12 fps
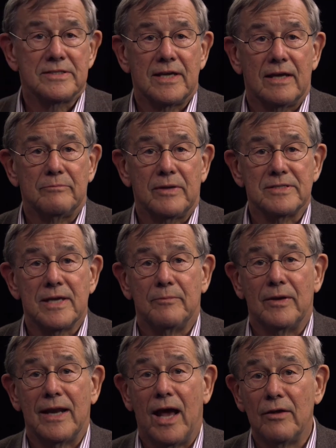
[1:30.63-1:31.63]
is set by
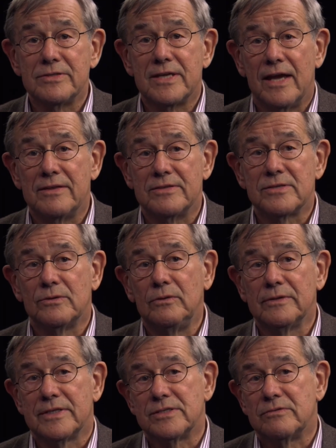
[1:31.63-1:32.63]
someone outside the
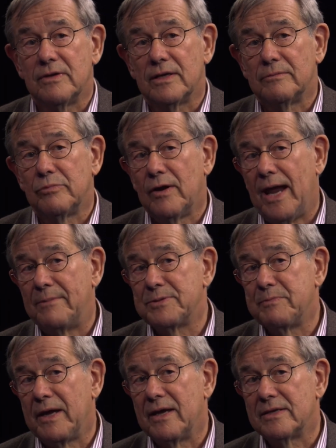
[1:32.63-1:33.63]
school district,
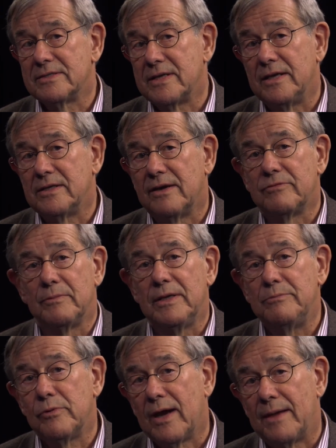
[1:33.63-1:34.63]
perhaps by a state
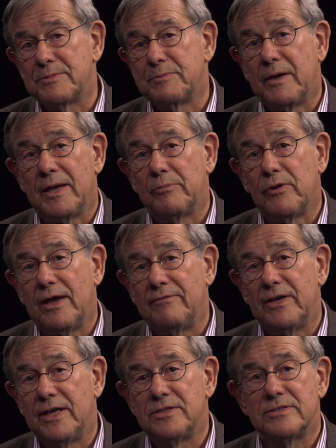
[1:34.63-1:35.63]
government, perhaps by a
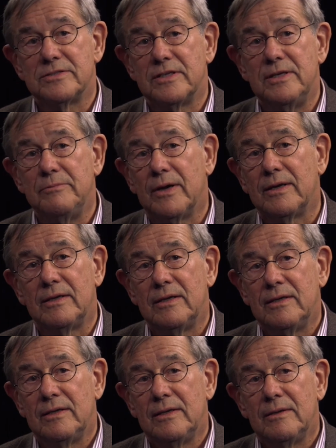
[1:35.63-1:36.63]
private agency, but
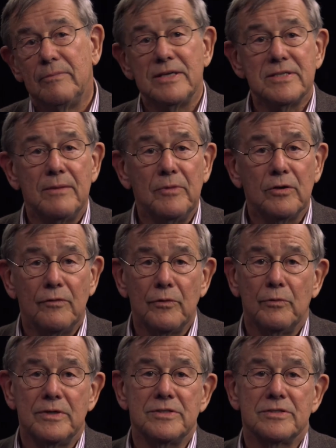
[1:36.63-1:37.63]
by someone
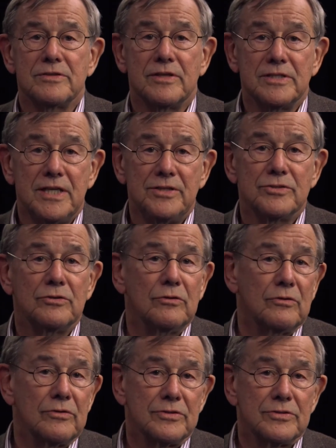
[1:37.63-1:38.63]
over which the teacher
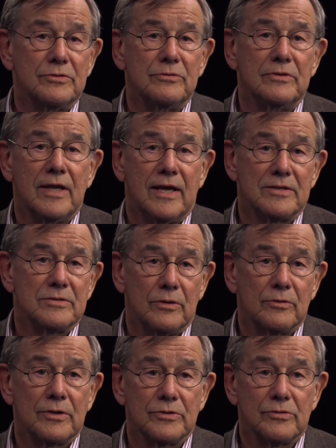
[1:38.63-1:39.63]
or the student has
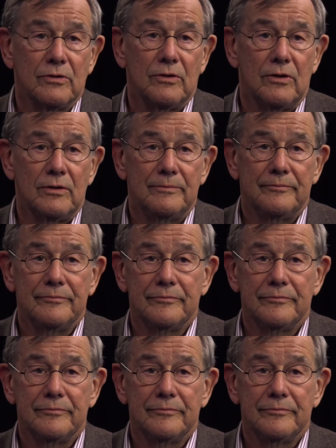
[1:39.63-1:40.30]
no control.